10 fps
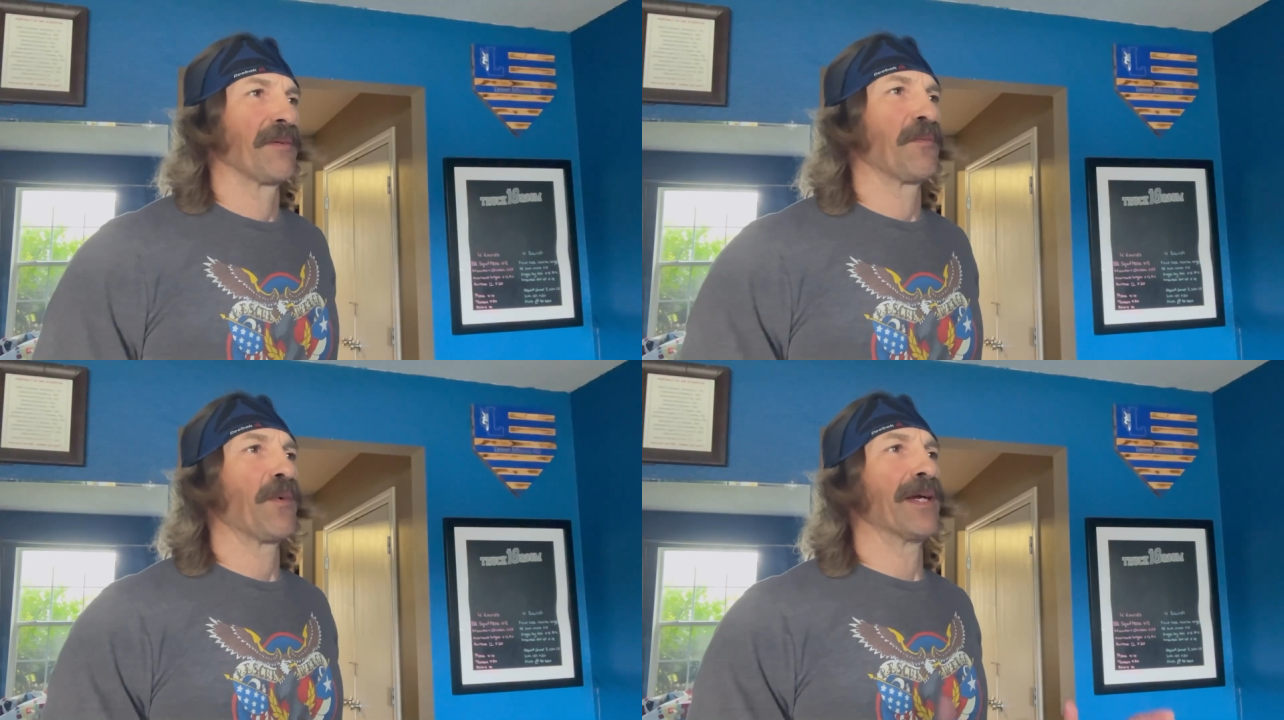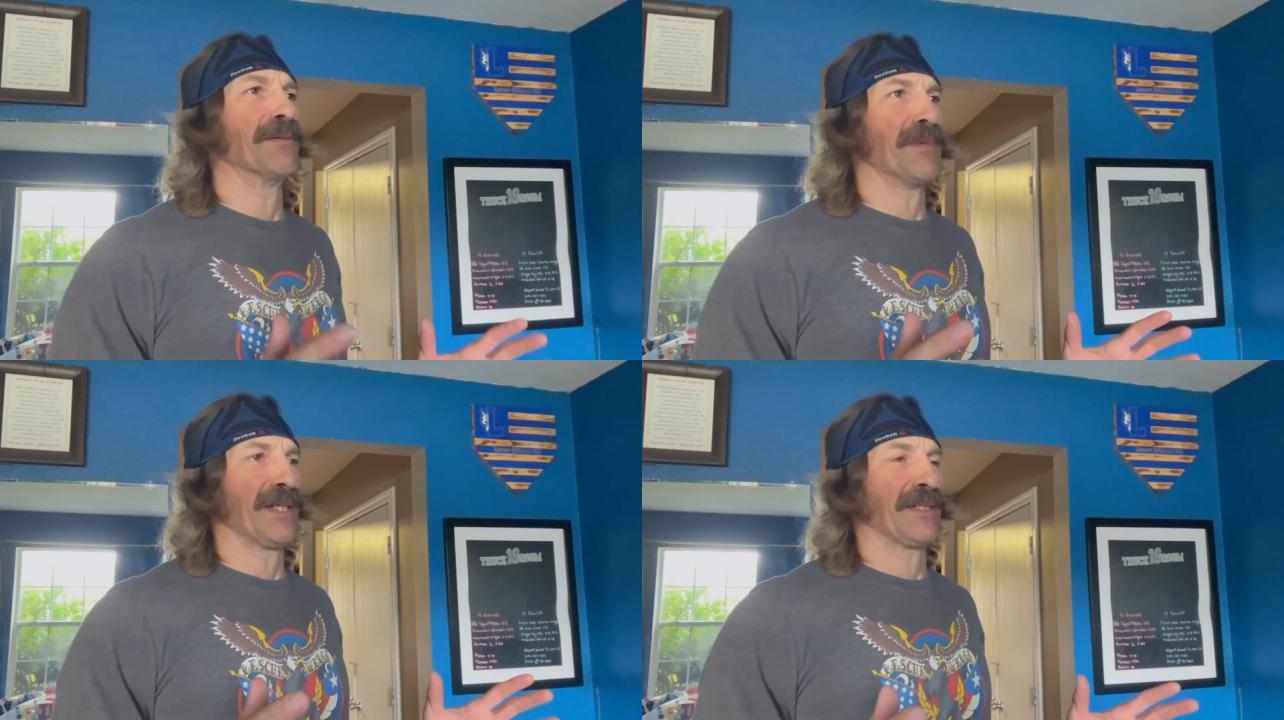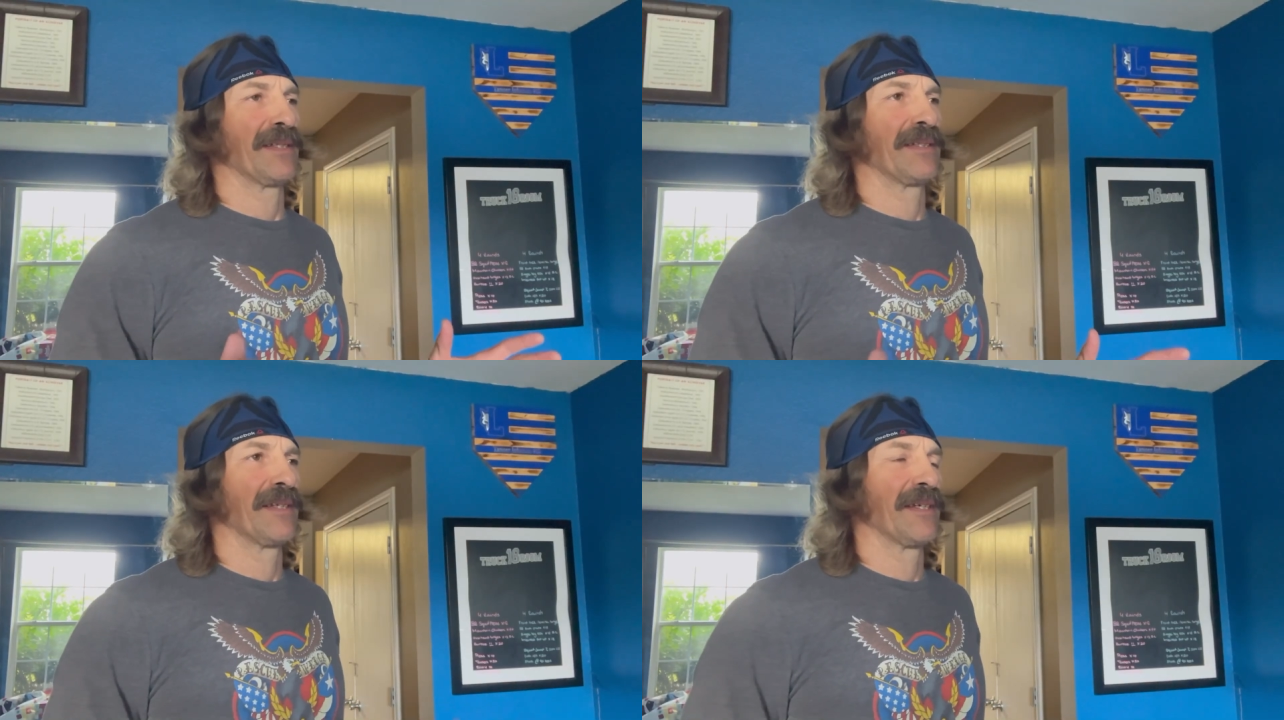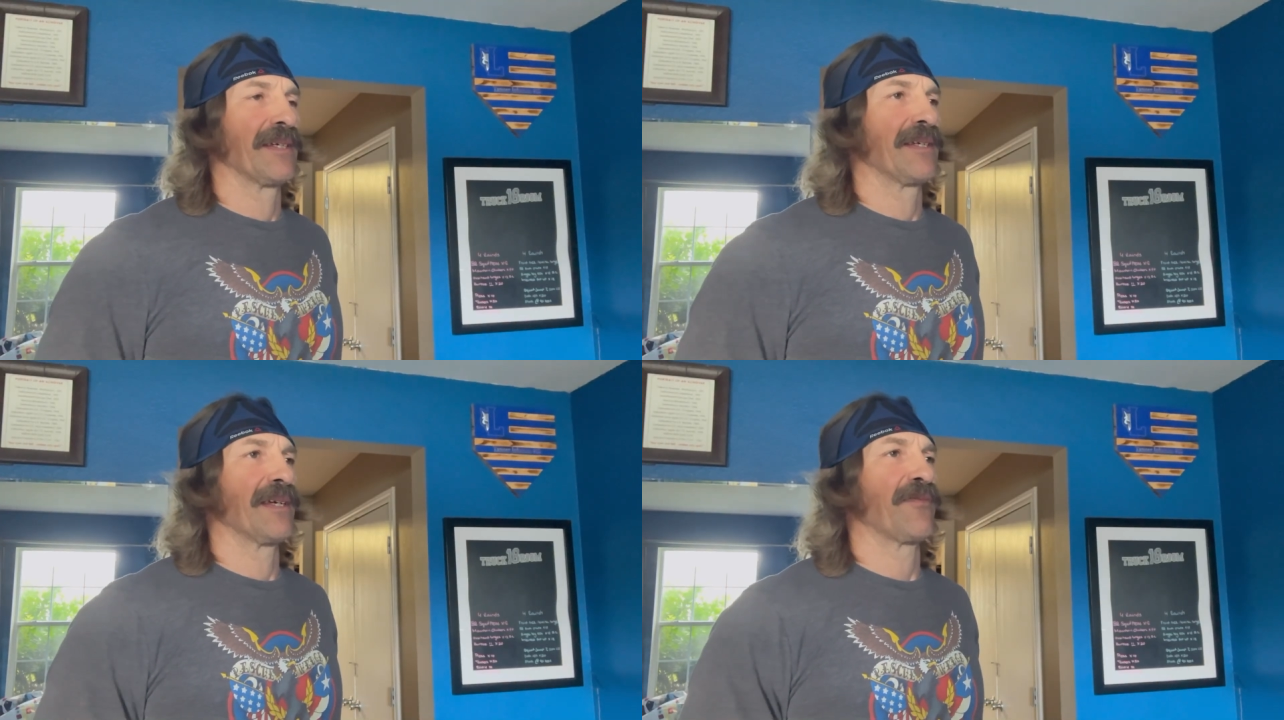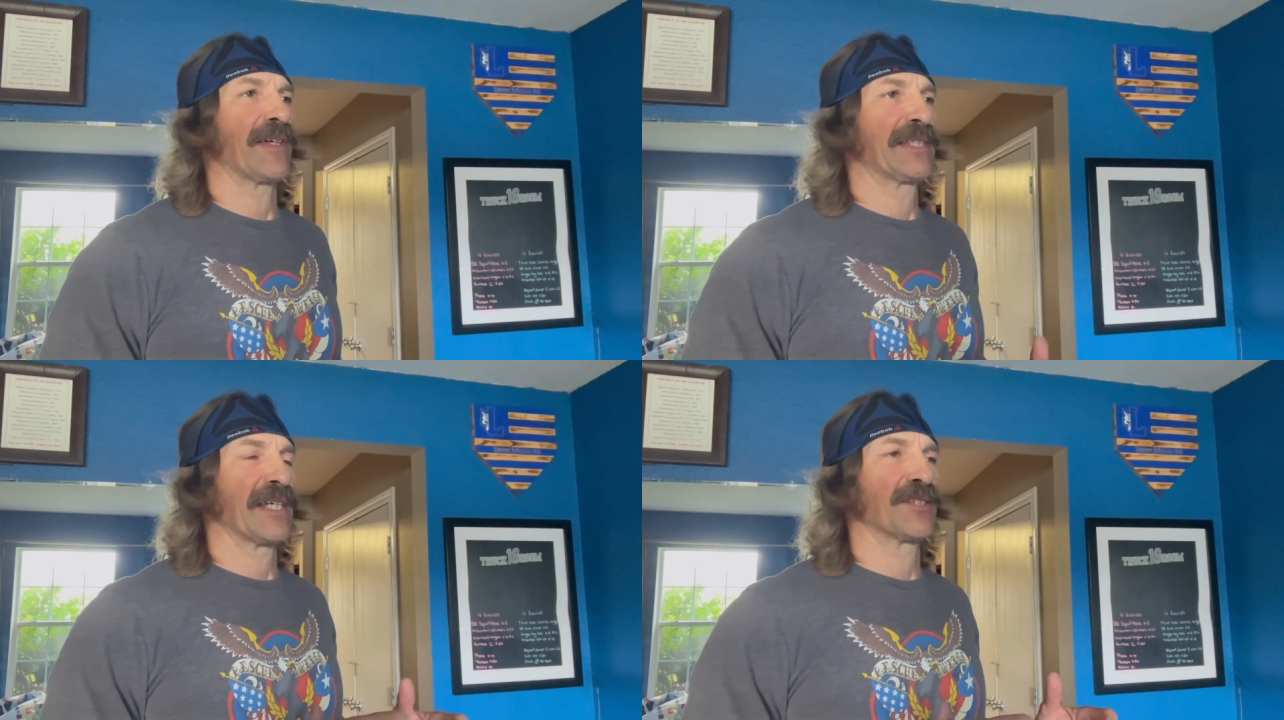Wait a minute. If I
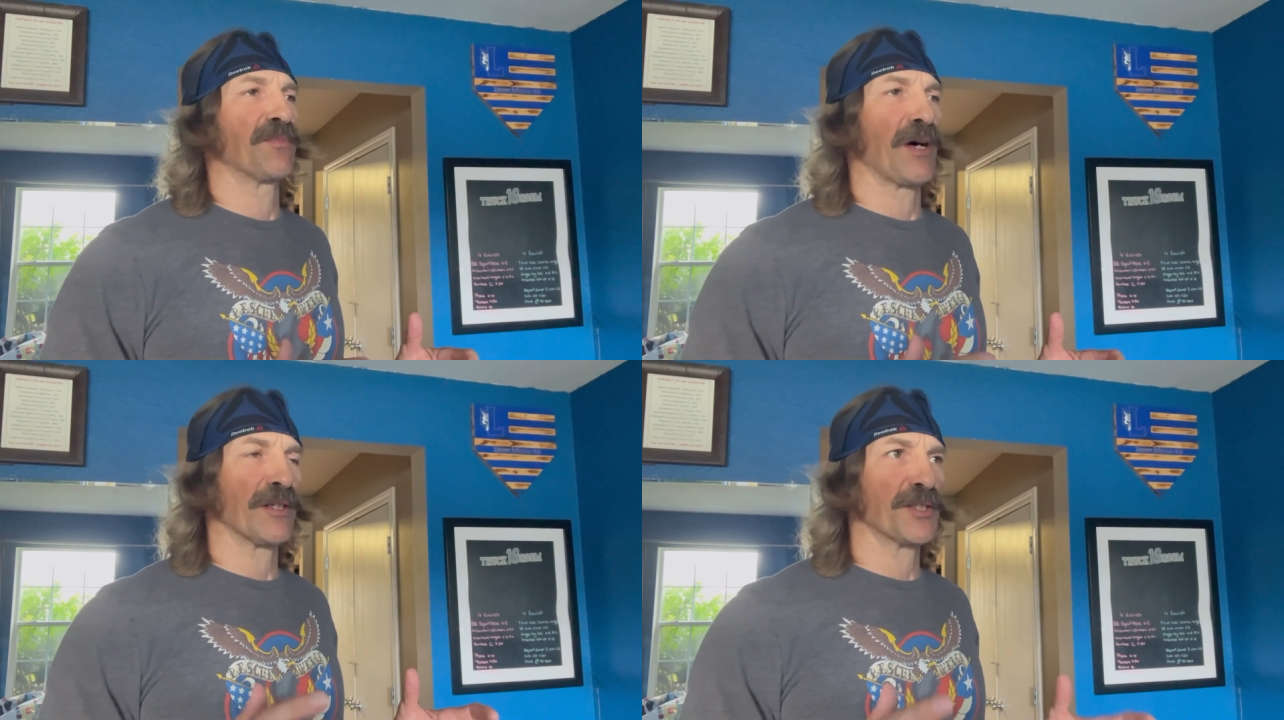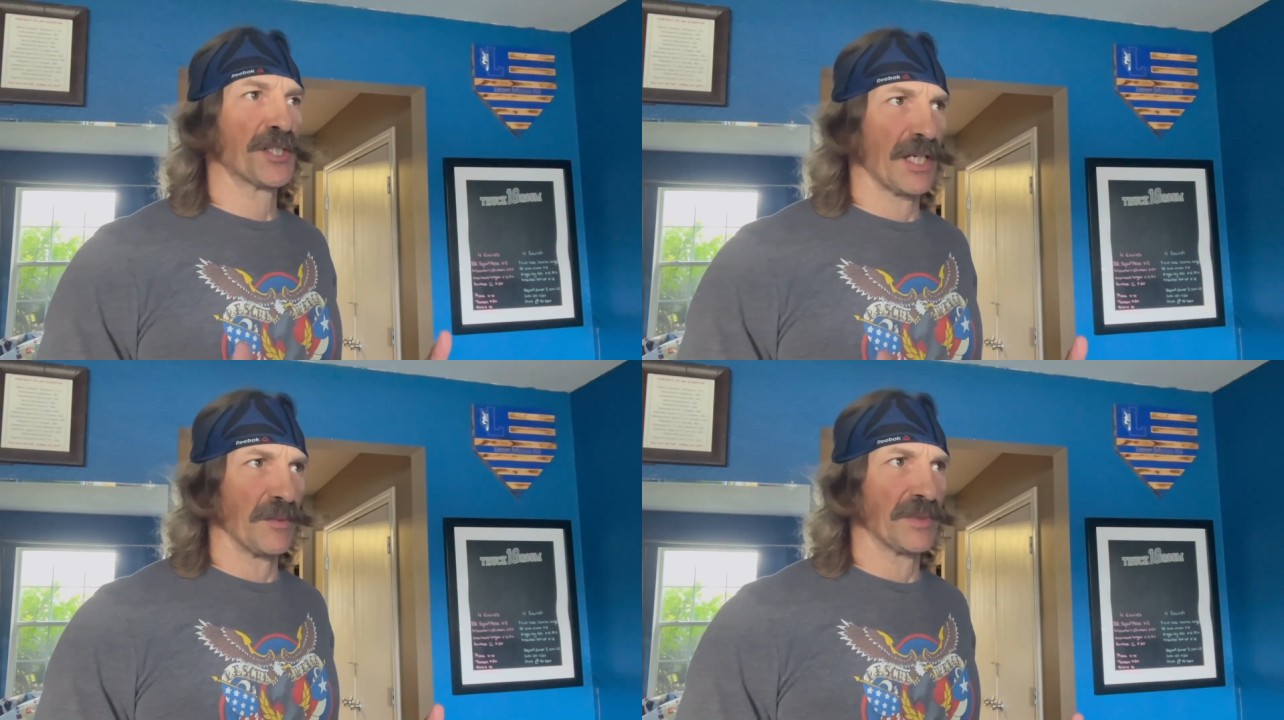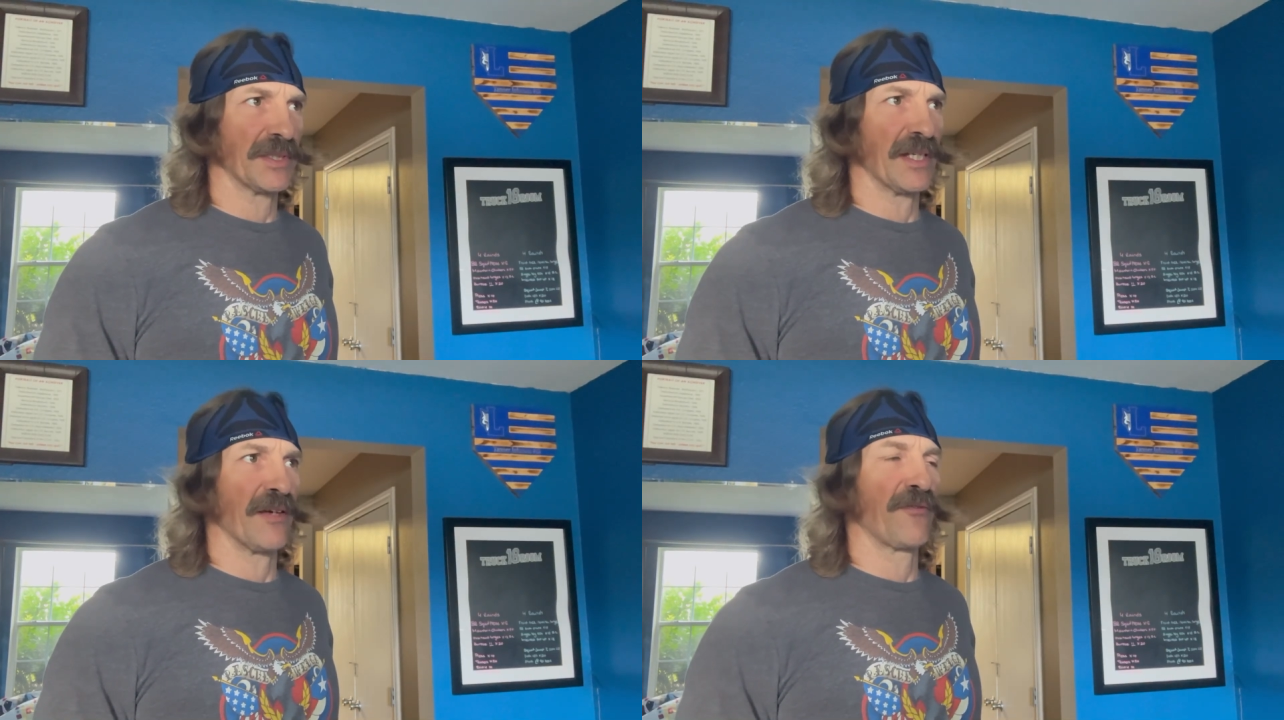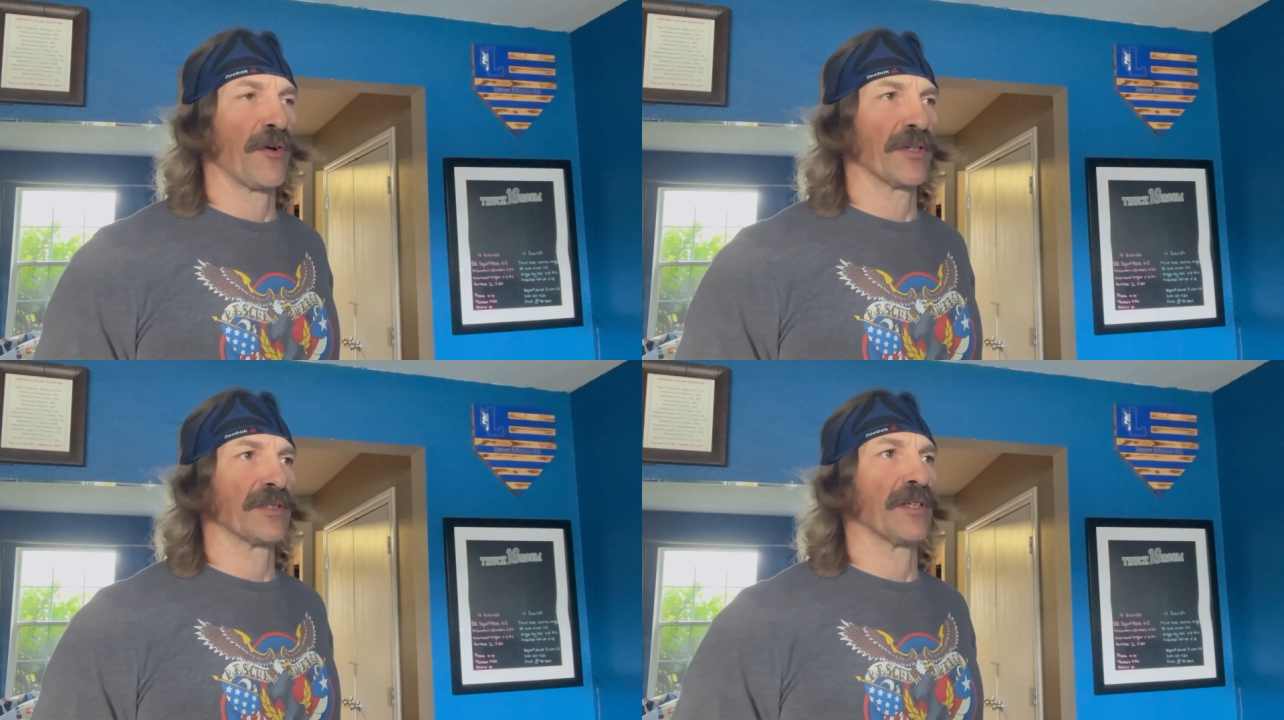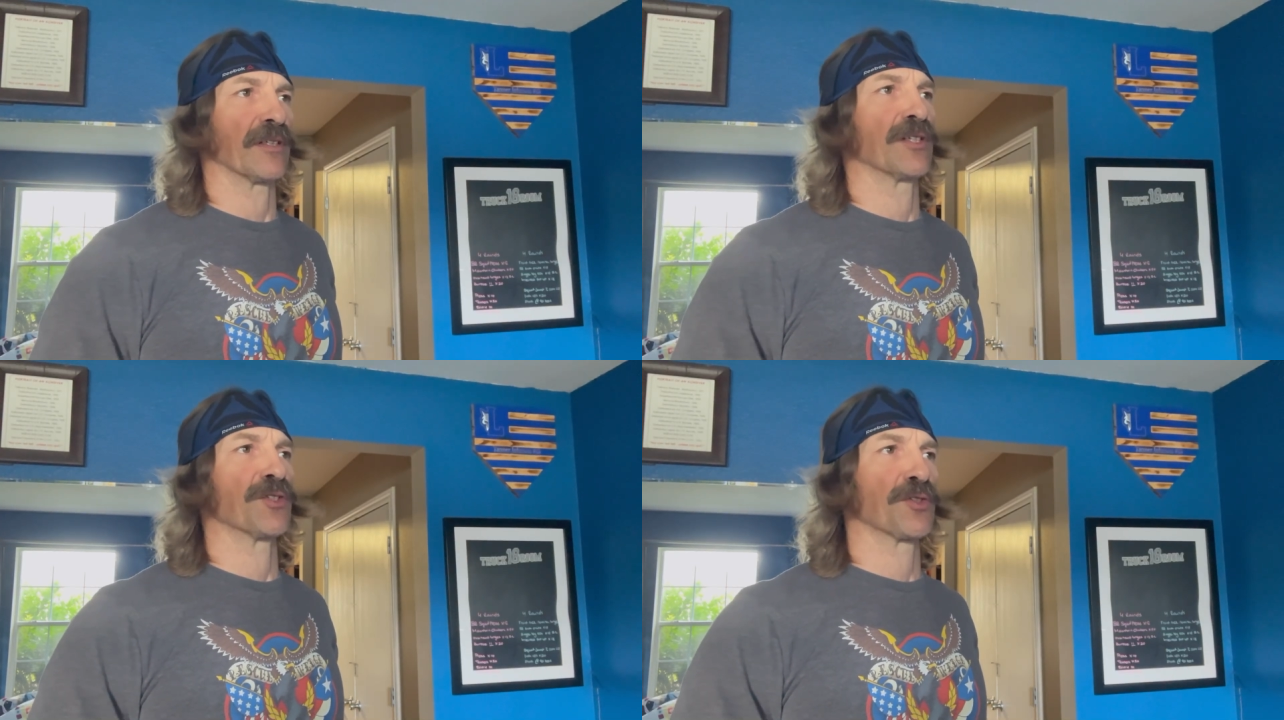take smaller jumps and I focus
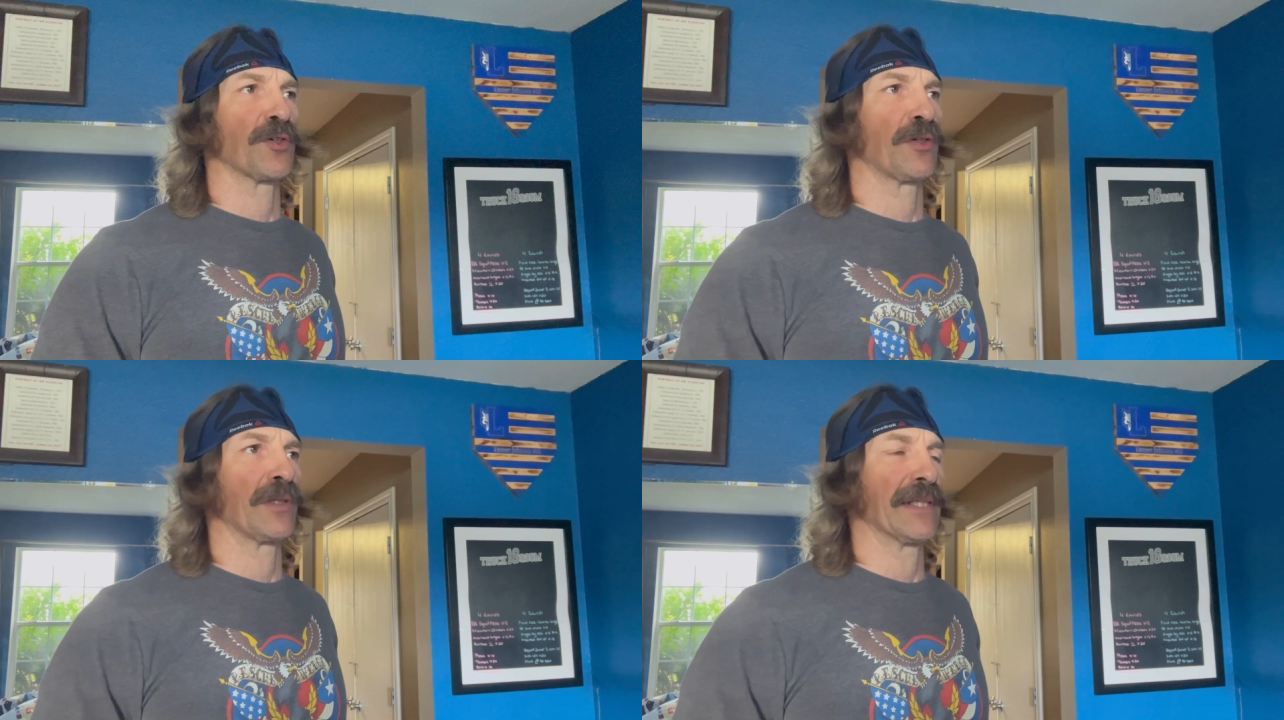on control